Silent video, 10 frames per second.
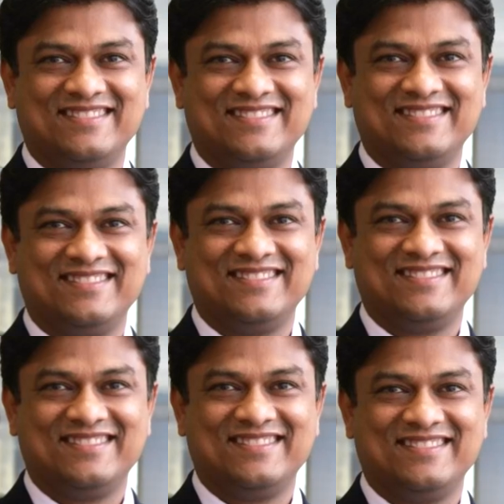
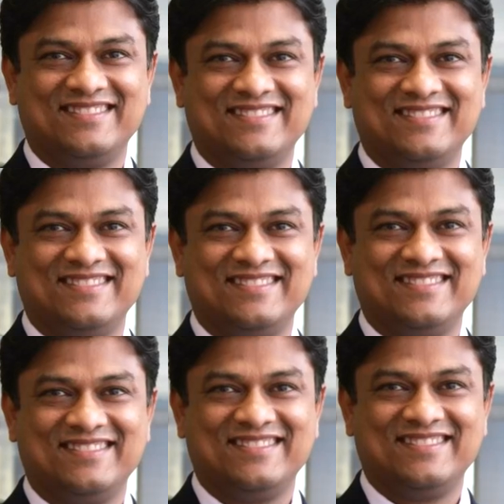
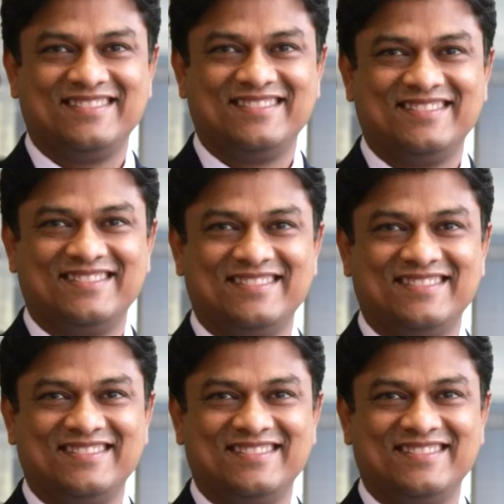(not speaking)